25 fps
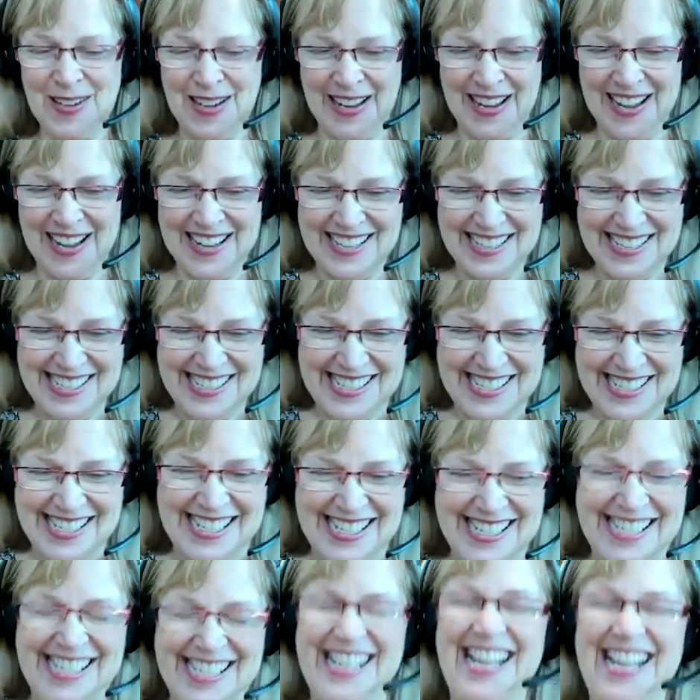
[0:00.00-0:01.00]
Okay.
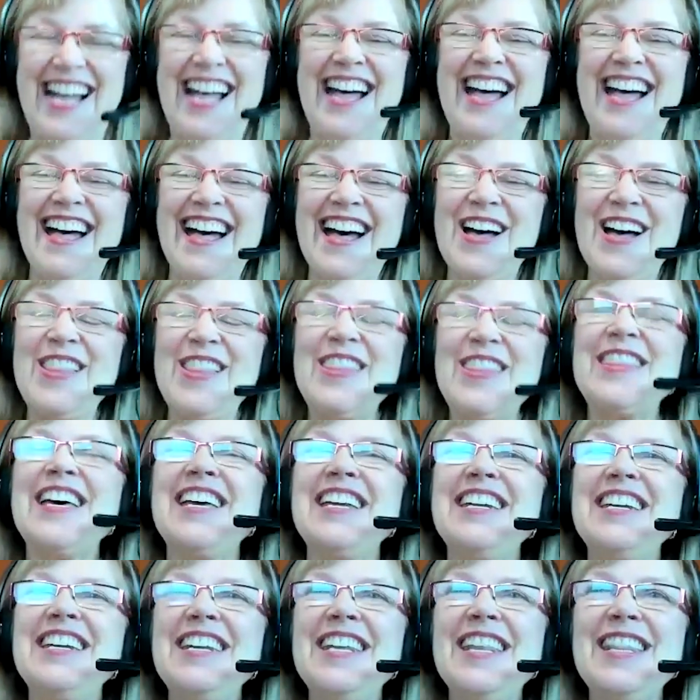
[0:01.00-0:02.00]

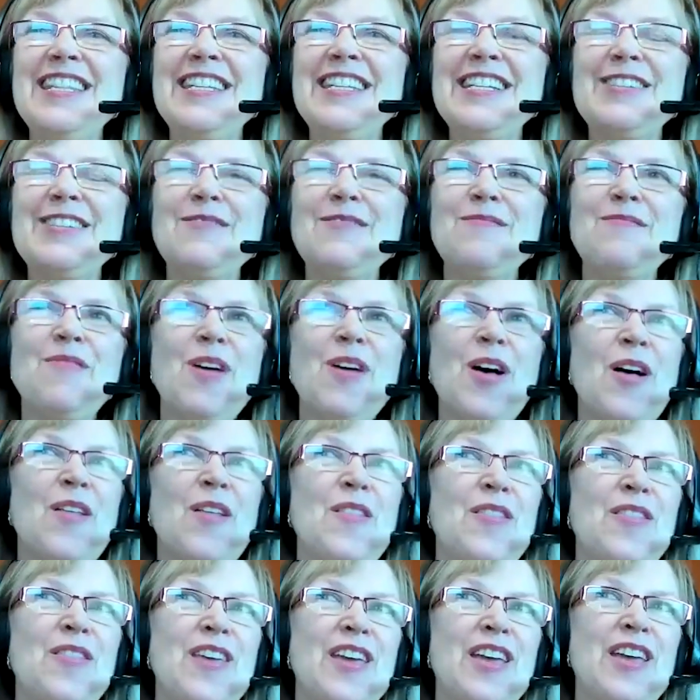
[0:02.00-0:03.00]
Then
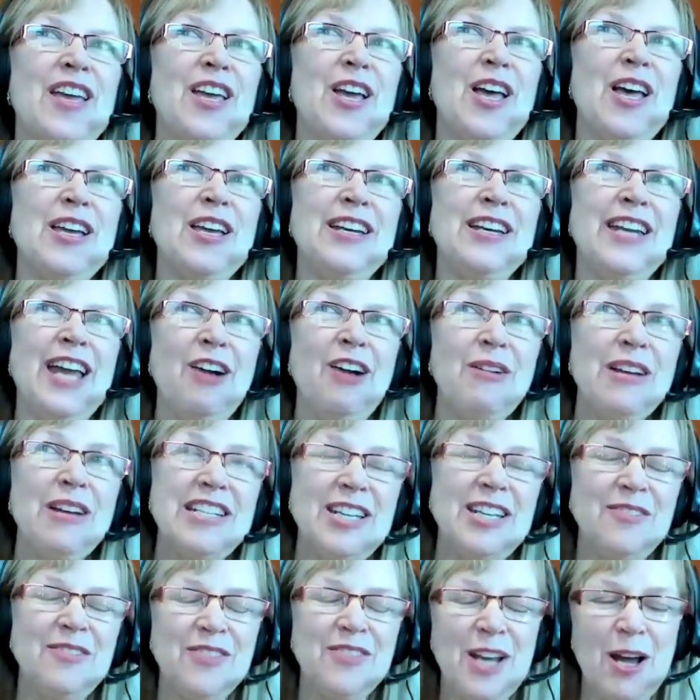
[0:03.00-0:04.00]
the
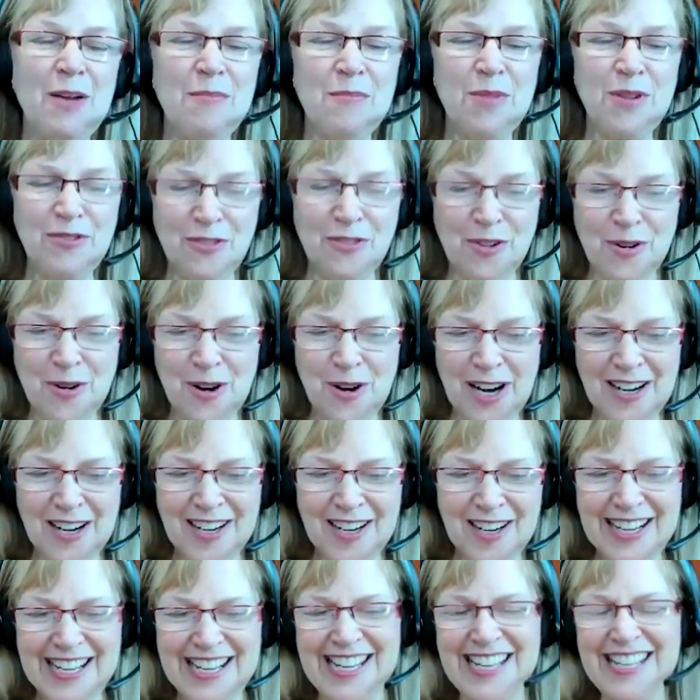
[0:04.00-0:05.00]
narrative number
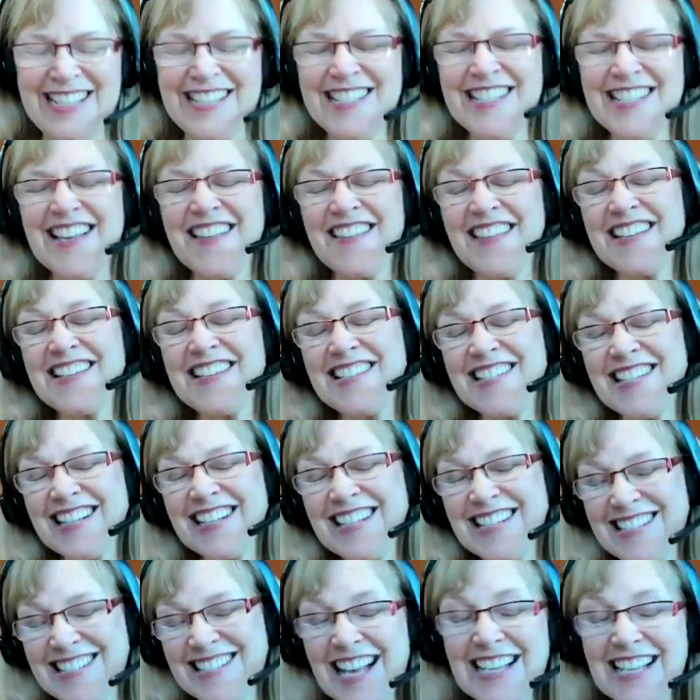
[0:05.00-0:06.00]
four is the
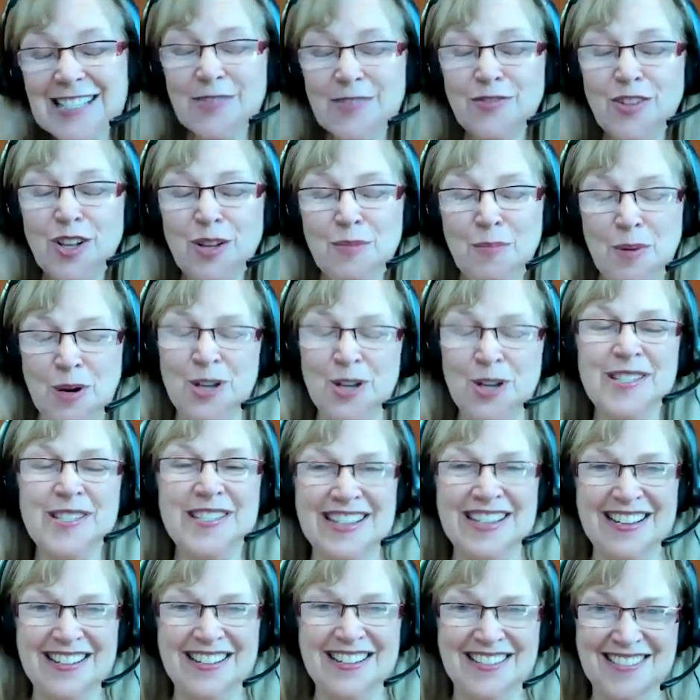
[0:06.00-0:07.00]
successful
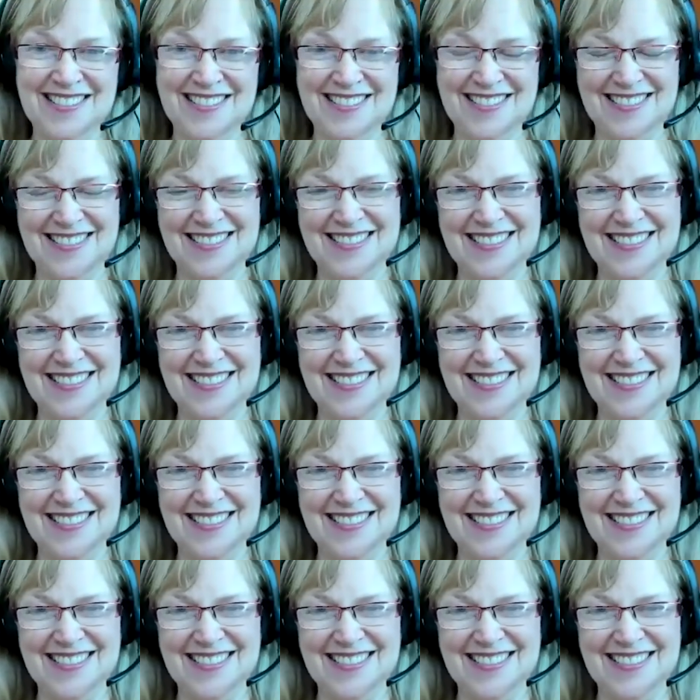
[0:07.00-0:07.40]
person